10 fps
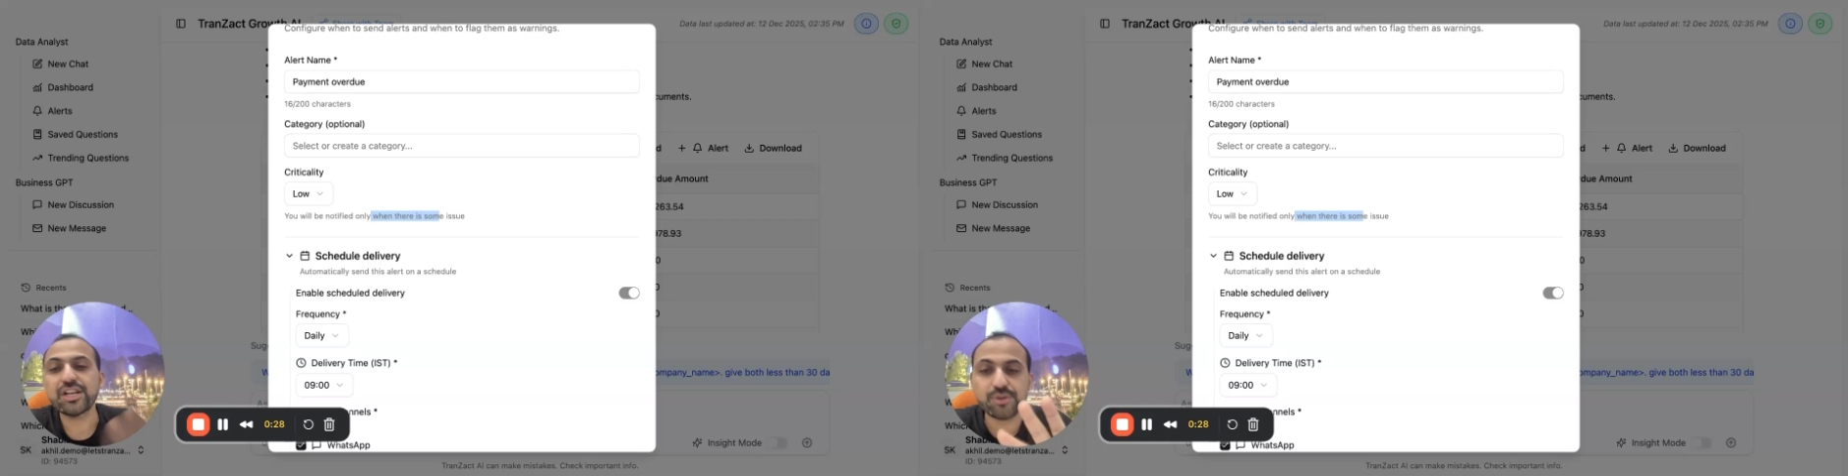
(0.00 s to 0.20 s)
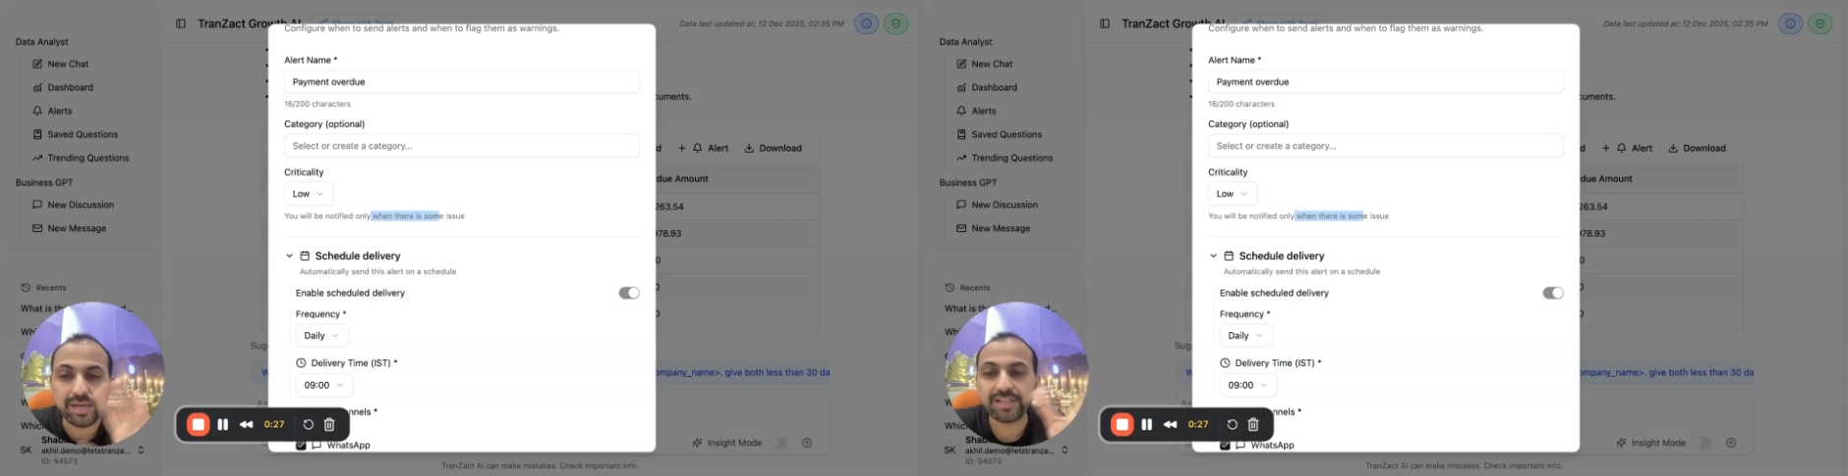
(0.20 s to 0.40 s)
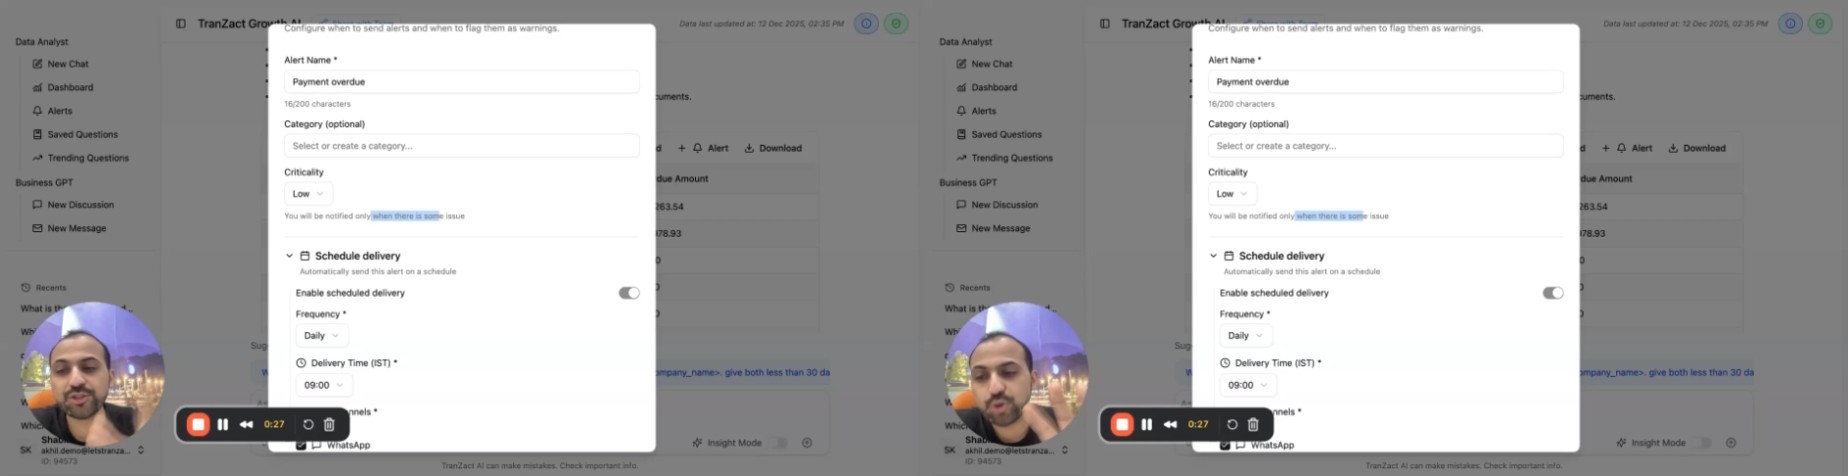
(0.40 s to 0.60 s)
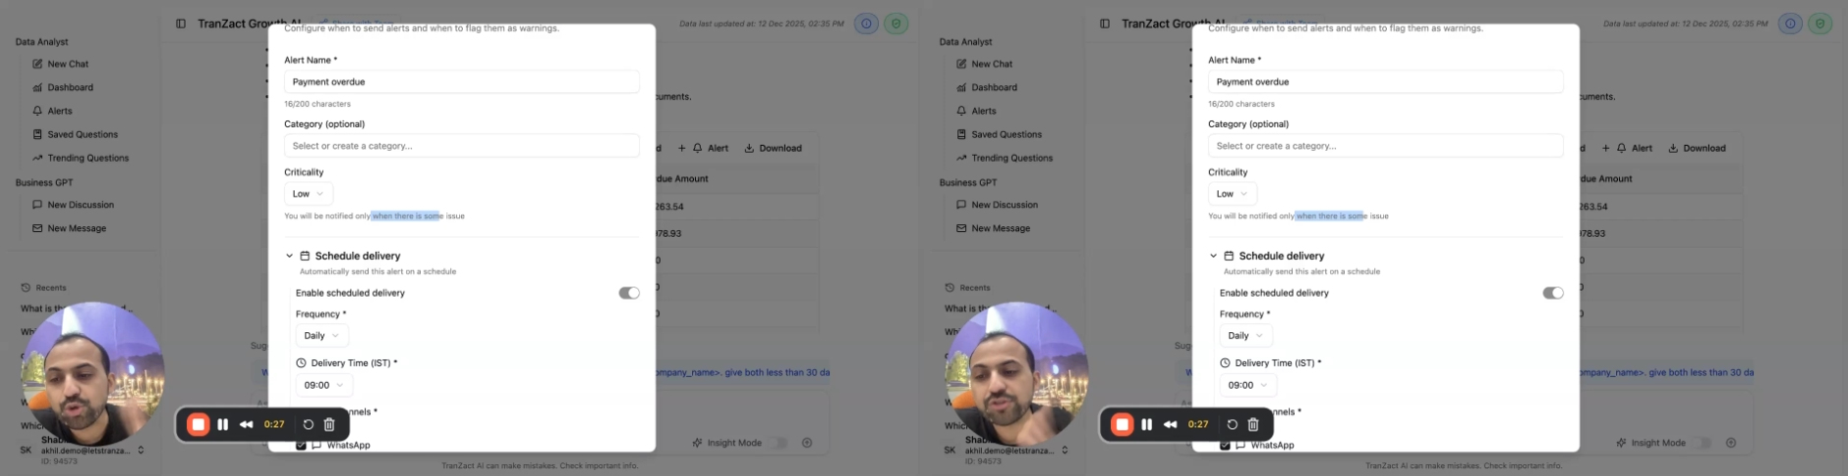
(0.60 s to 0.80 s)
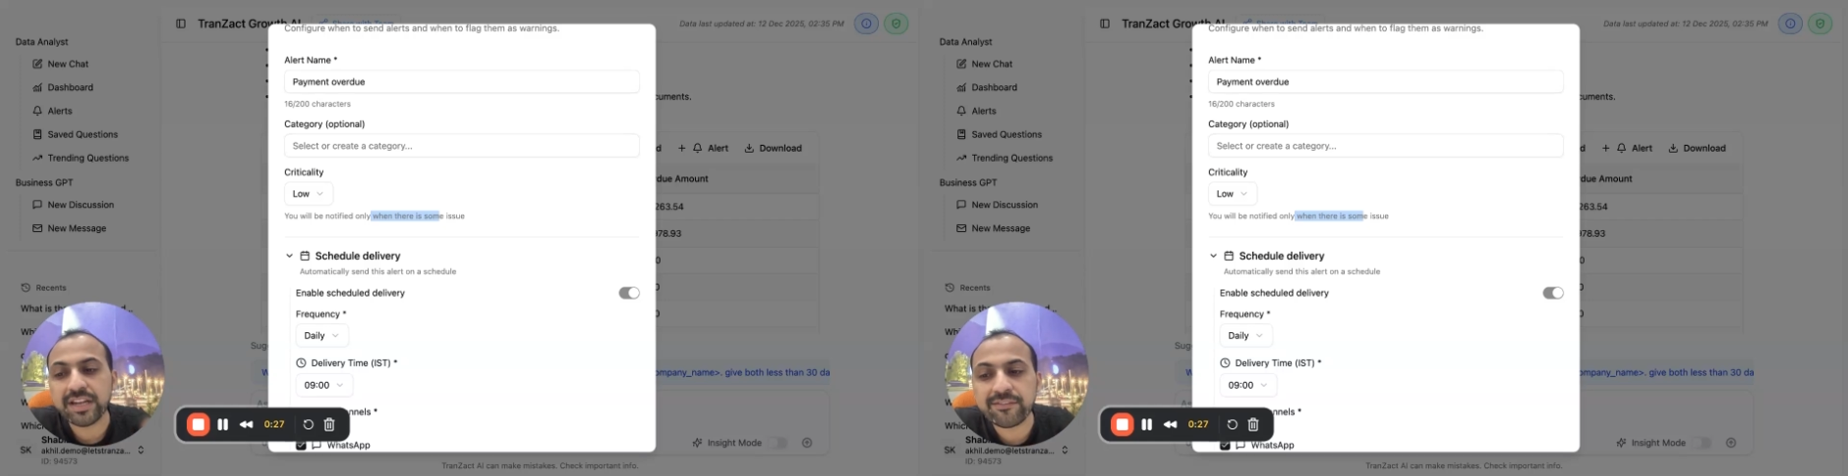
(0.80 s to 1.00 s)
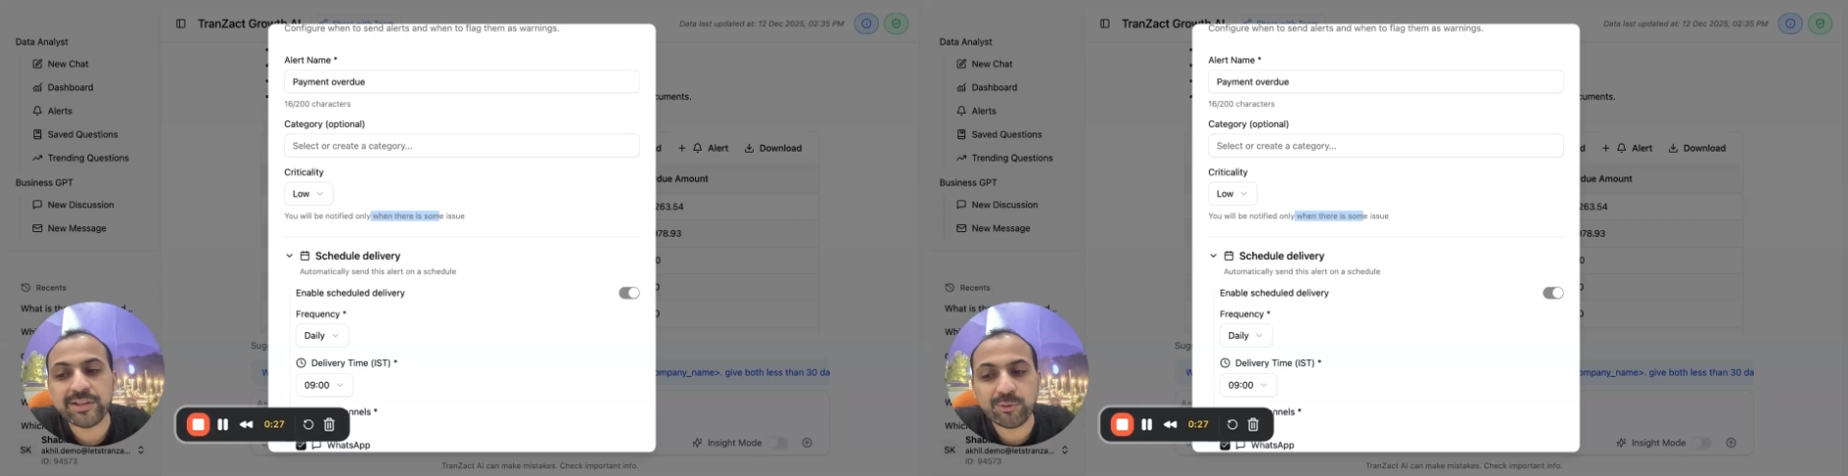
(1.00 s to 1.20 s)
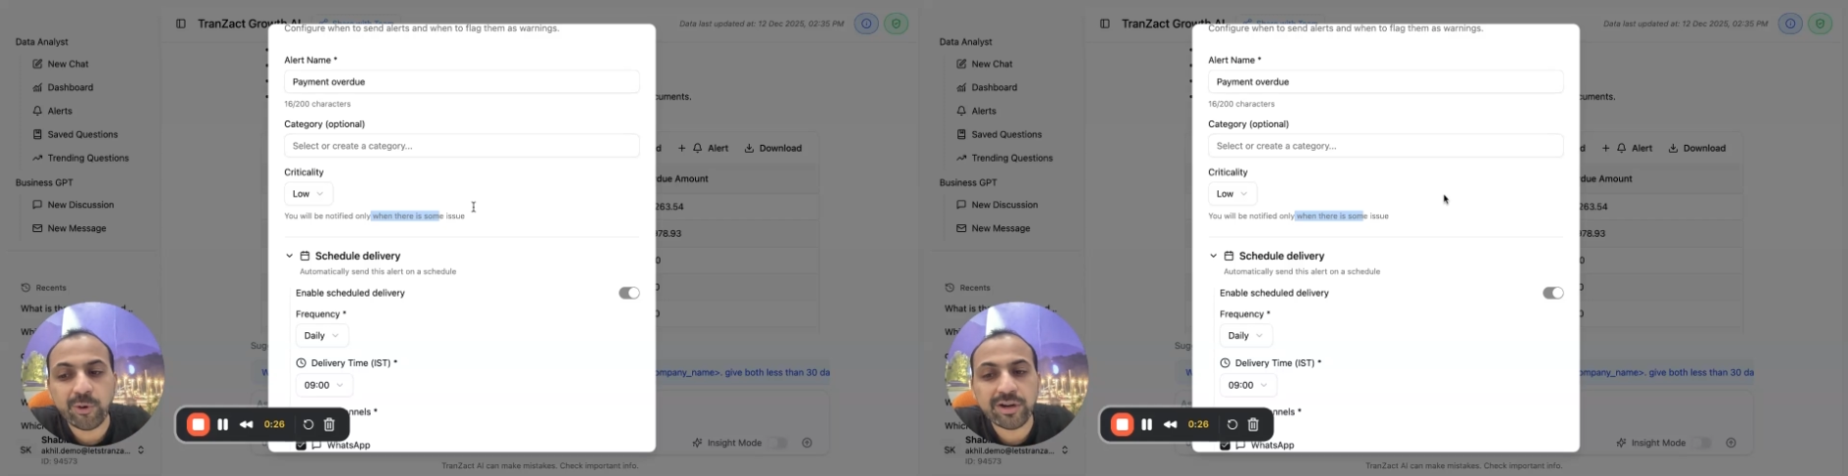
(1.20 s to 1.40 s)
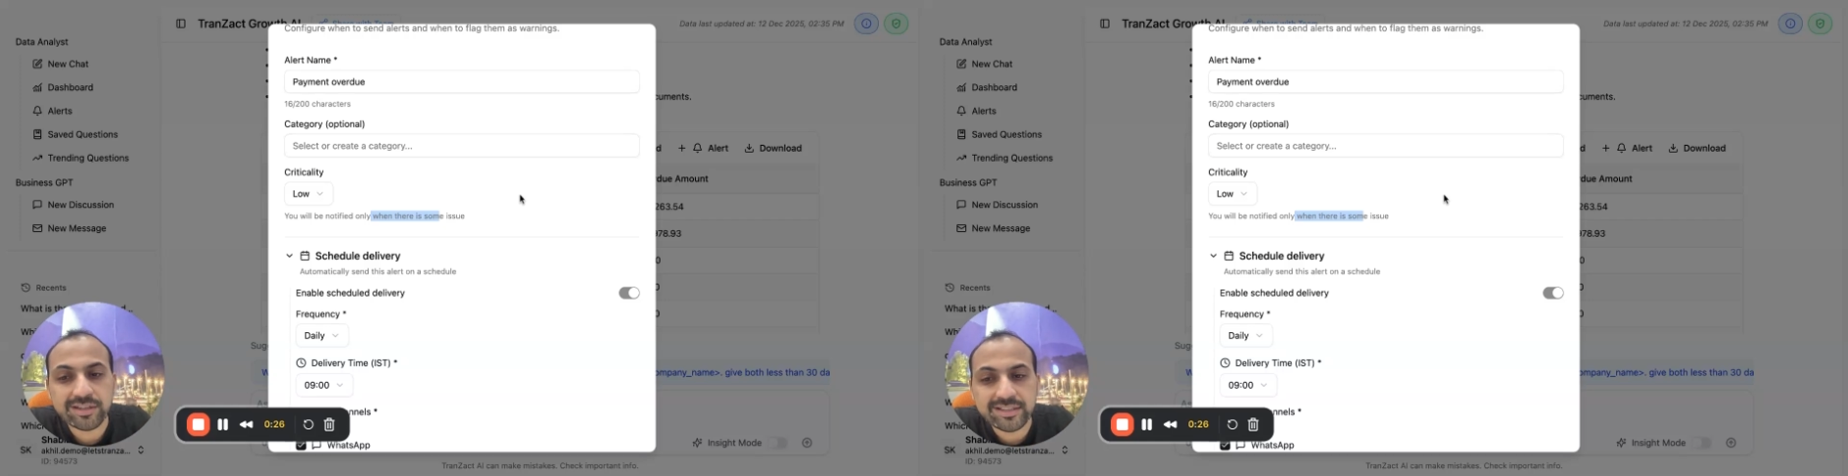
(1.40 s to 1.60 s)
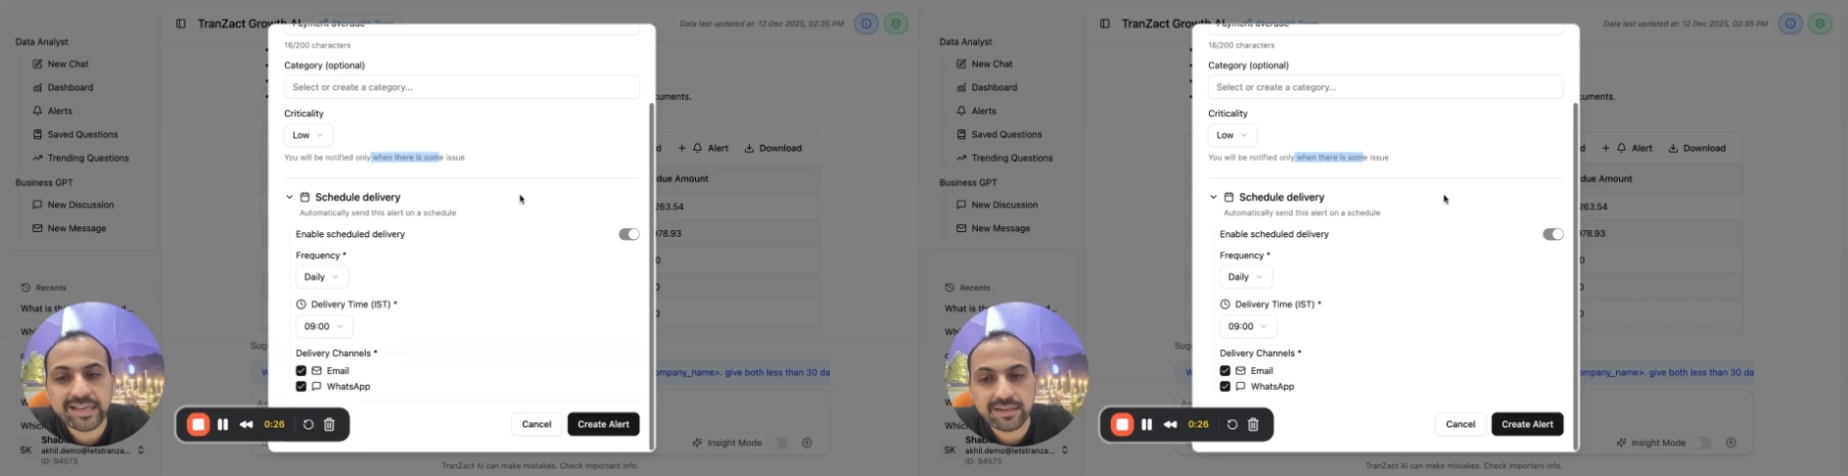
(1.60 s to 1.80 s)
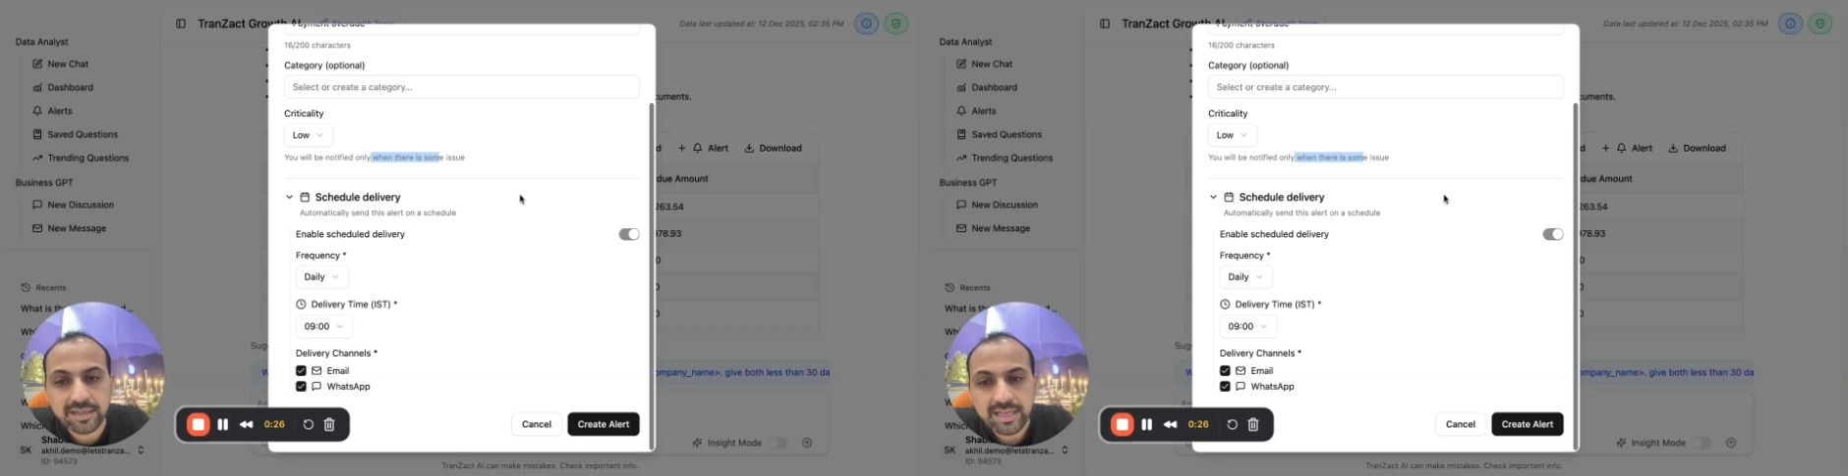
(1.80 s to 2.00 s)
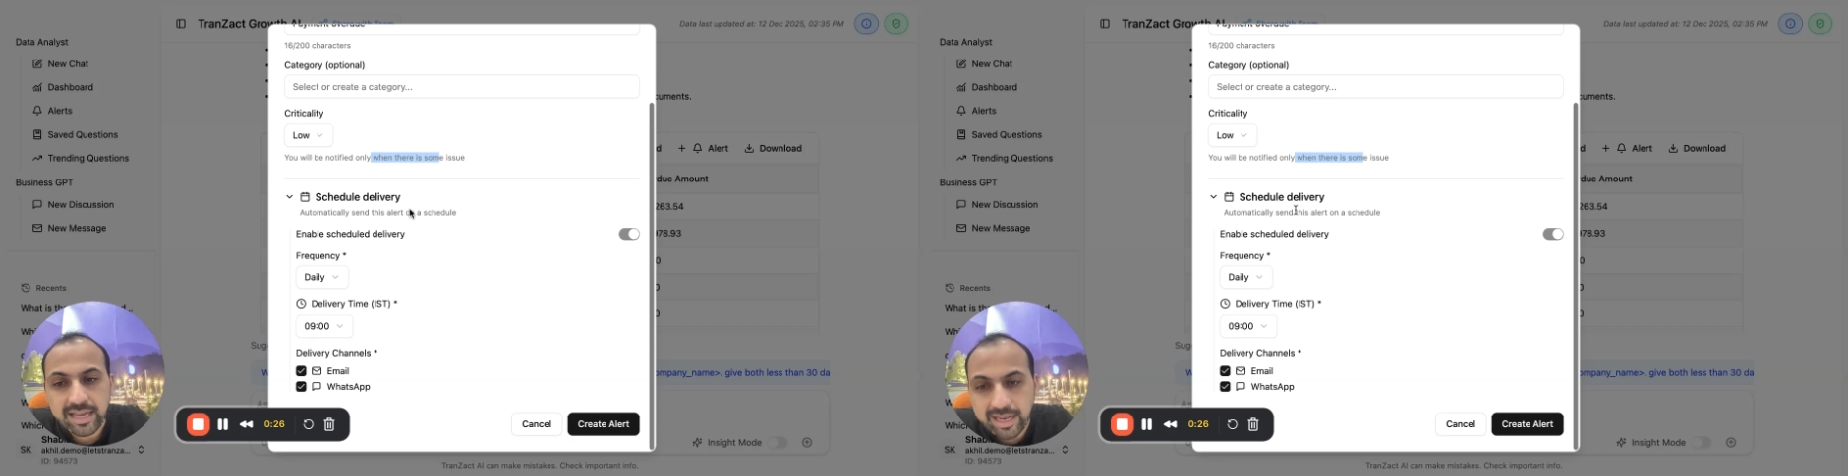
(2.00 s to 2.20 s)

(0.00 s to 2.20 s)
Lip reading: So you can choose whenever you want the alert